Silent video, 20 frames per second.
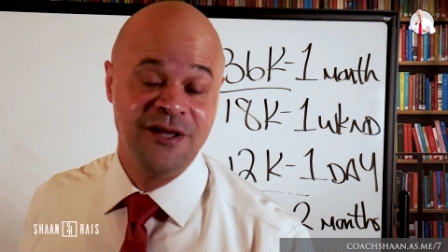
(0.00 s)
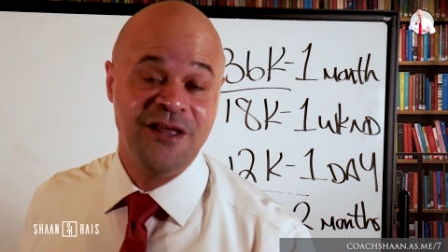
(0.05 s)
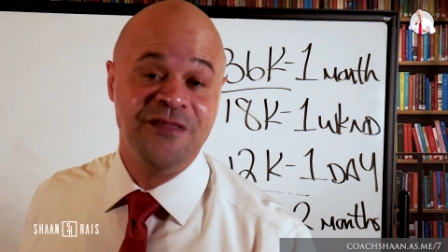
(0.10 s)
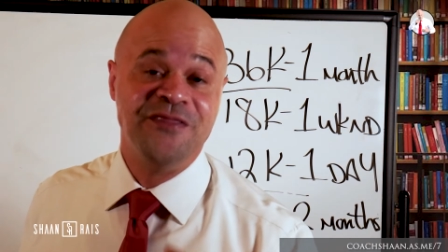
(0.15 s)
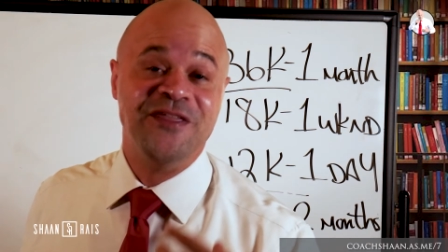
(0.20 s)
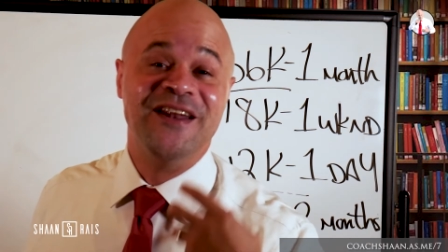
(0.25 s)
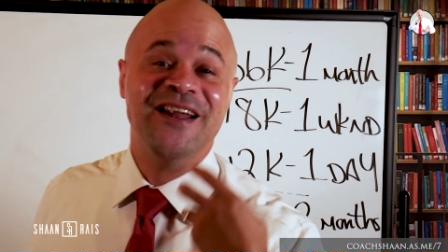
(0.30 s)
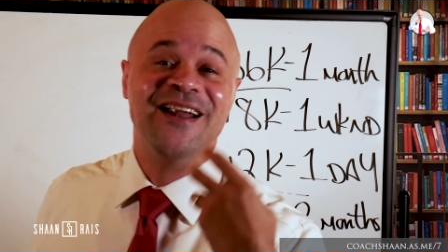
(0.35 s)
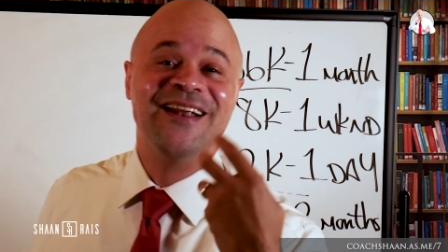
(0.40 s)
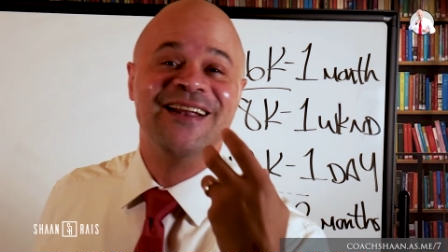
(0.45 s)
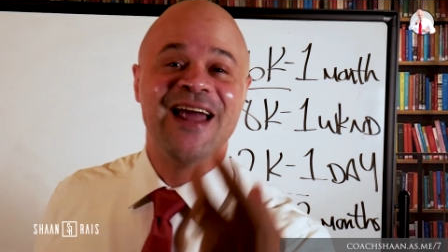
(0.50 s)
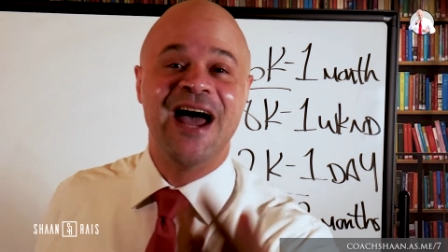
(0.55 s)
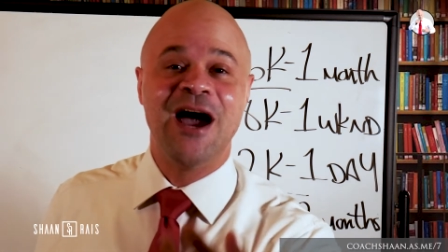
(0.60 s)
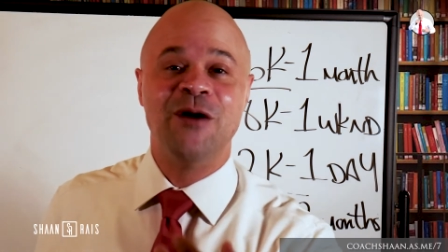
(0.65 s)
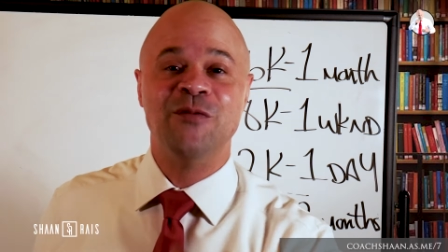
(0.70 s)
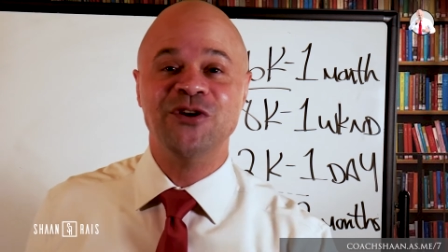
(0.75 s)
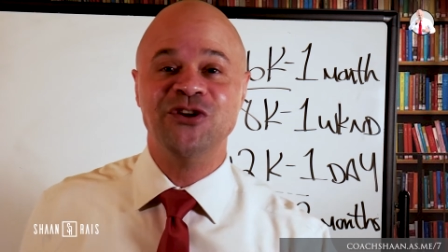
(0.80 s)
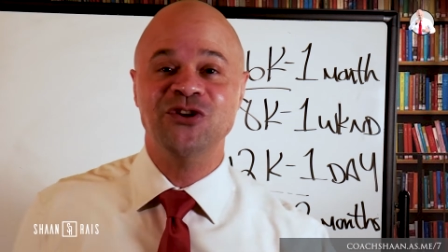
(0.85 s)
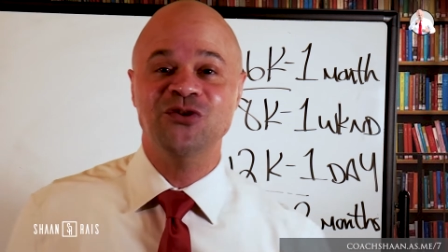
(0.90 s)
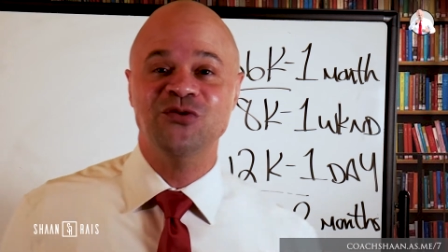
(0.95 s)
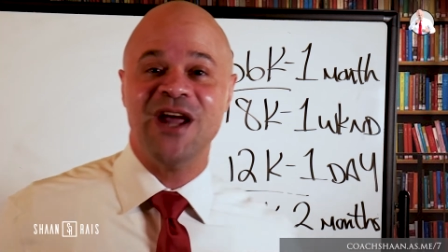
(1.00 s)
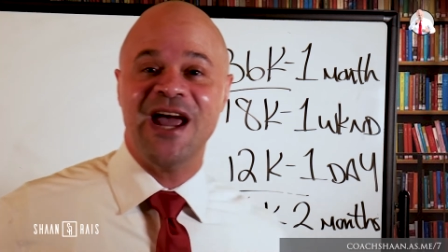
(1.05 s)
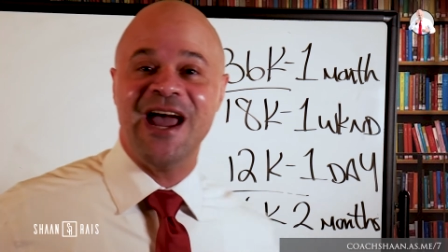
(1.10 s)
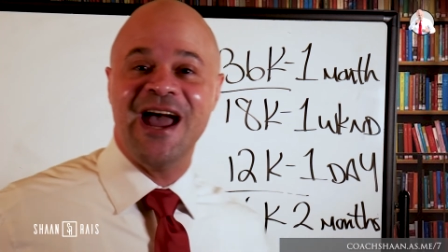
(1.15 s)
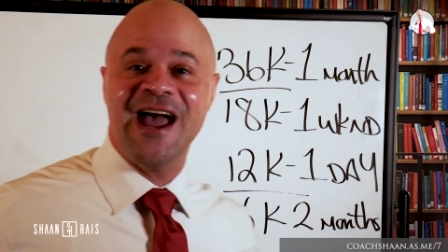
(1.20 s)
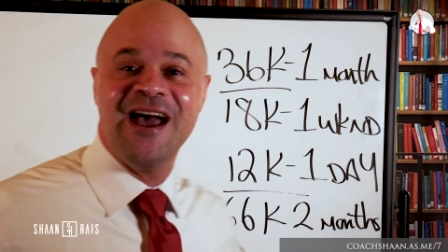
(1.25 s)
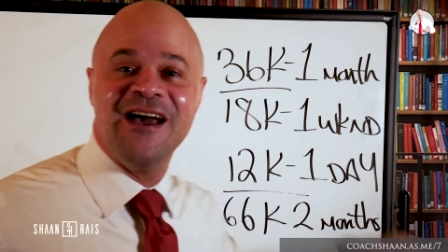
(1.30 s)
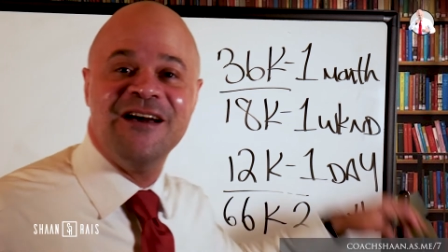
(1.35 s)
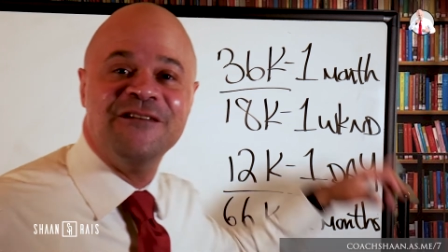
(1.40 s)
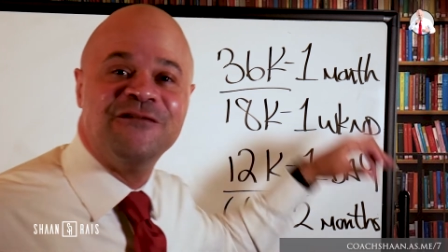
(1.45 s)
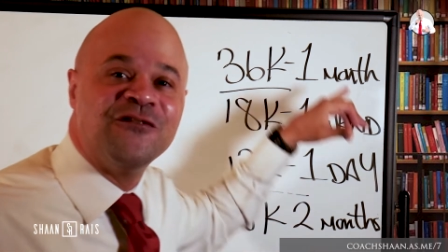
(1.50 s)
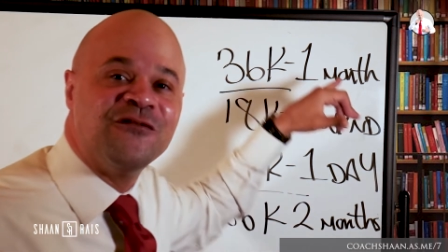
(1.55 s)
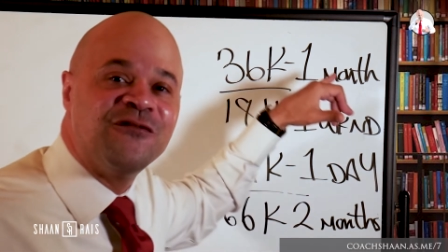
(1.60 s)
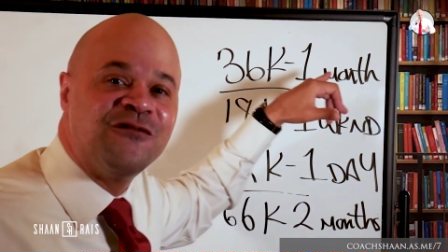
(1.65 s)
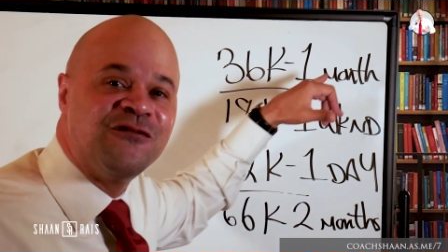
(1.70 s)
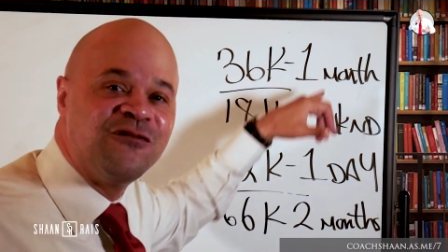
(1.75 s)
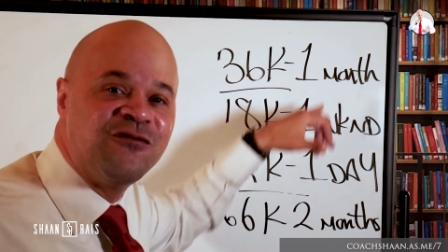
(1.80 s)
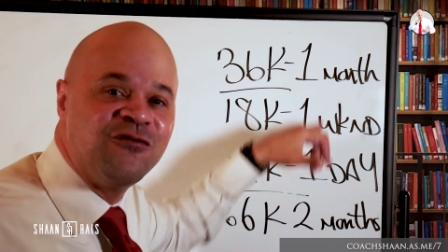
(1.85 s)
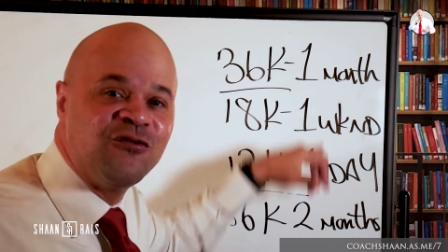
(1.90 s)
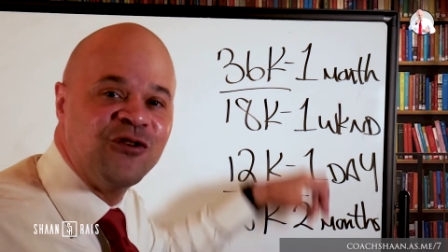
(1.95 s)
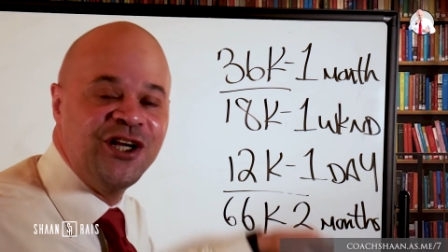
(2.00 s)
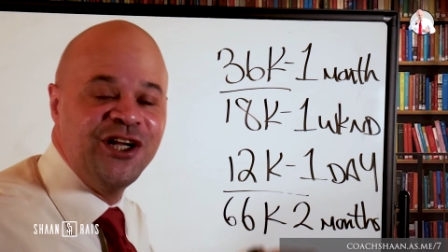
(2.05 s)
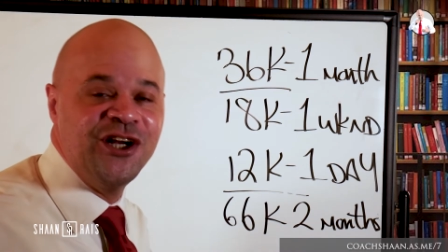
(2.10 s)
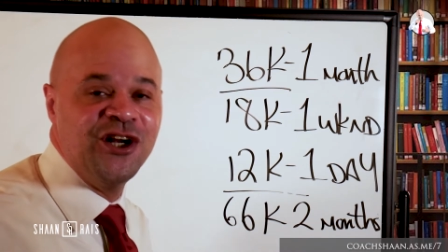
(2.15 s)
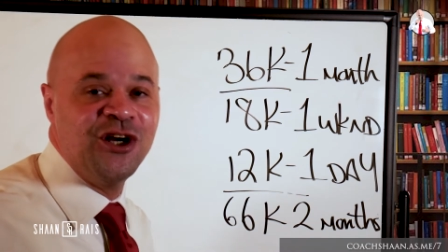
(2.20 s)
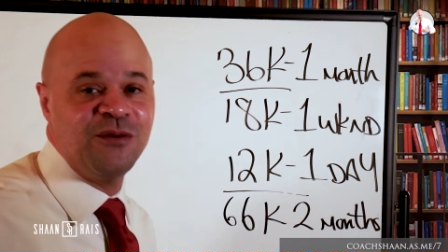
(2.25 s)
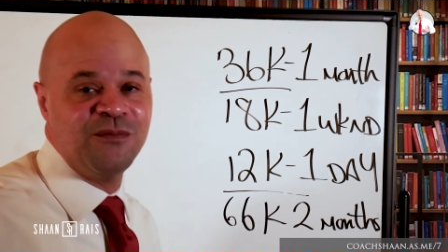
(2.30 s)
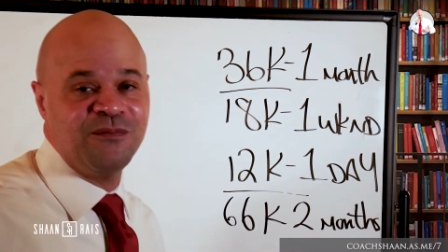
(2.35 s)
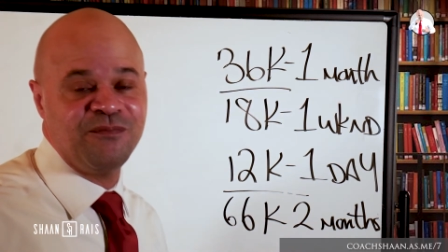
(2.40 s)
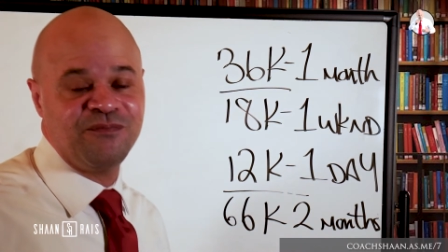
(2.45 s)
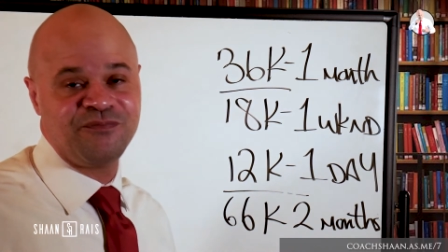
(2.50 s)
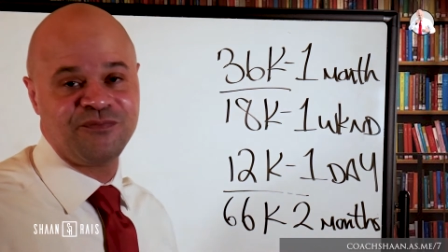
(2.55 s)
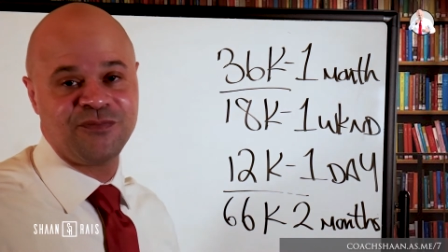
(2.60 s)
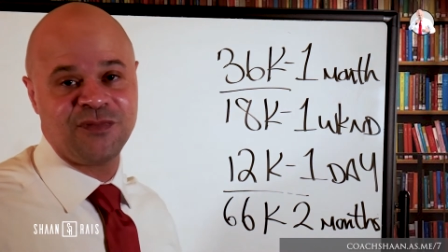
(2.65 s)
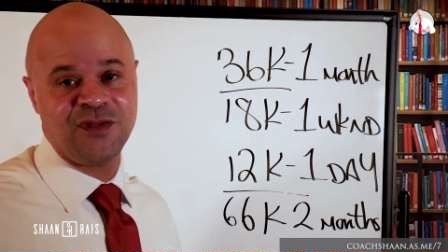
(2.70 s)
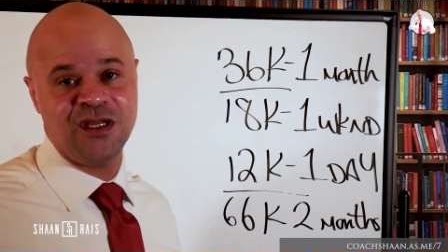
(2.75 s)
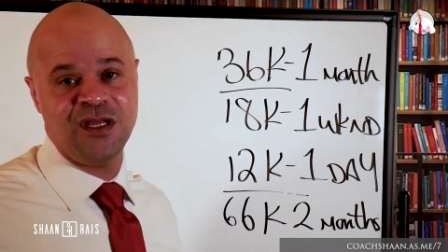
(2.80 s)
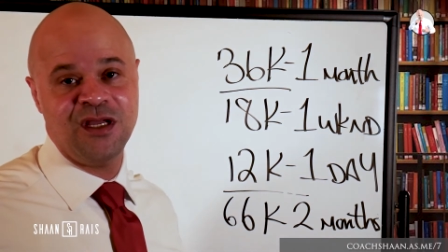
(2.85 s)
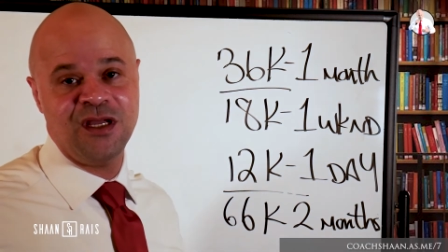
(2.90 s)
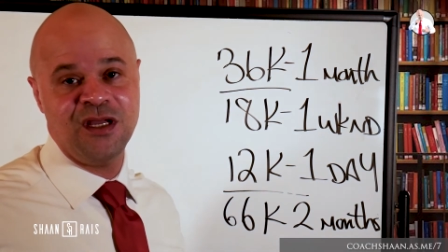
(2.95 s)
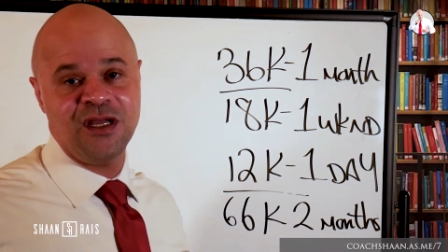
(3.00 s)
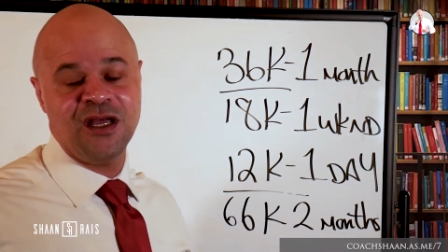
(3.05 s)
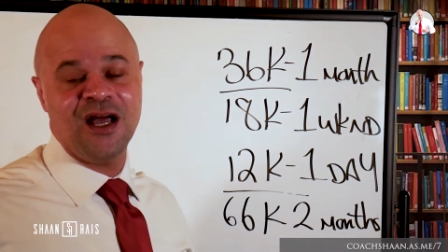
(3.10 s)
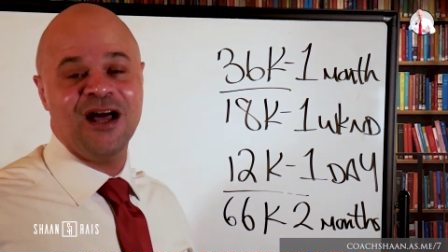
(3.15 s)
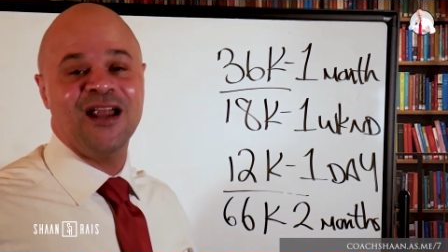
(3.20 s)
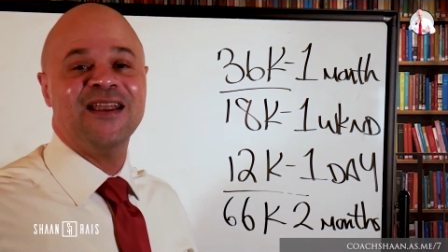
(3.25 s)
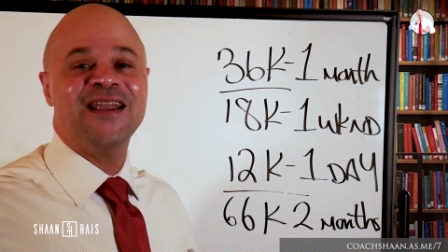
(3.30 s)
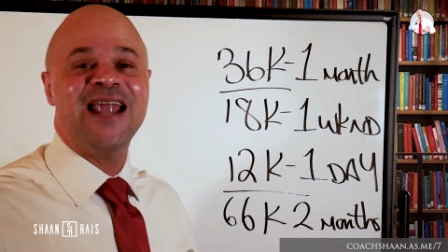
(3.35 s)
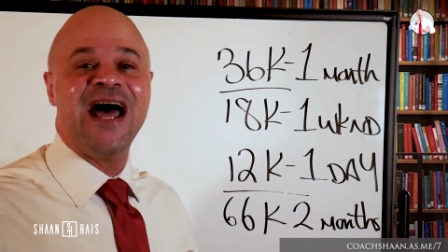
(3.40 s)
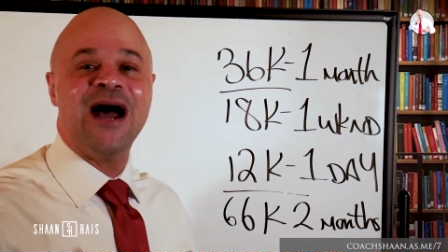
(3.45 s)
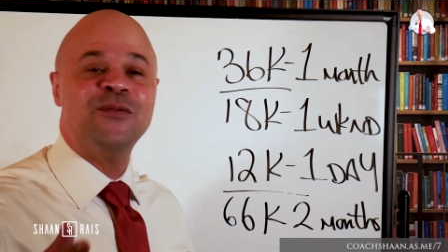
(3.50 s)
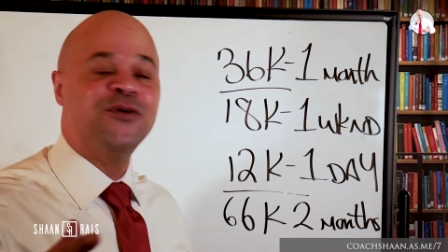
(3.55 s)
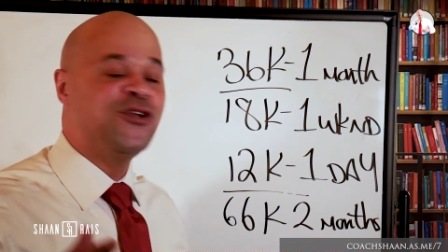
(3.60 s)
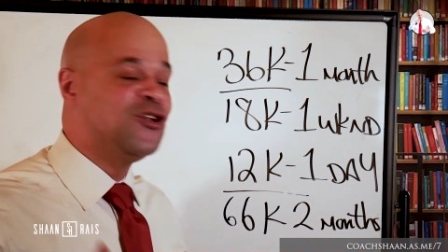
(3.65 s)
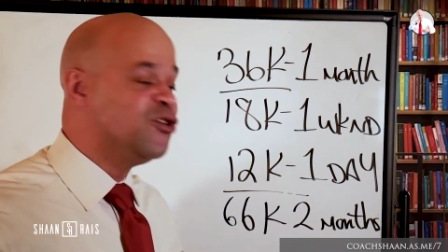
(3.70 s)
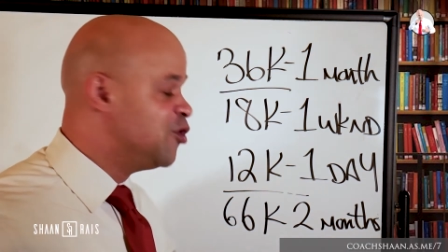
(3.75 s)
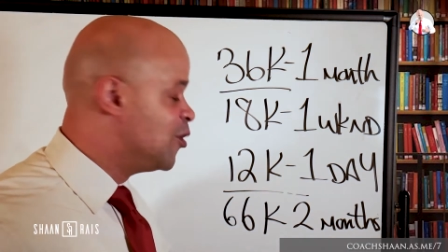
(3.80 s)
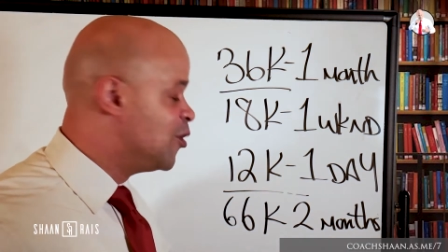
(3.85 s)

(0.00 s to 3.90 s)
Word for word: than allowing you to have freedom, allowing you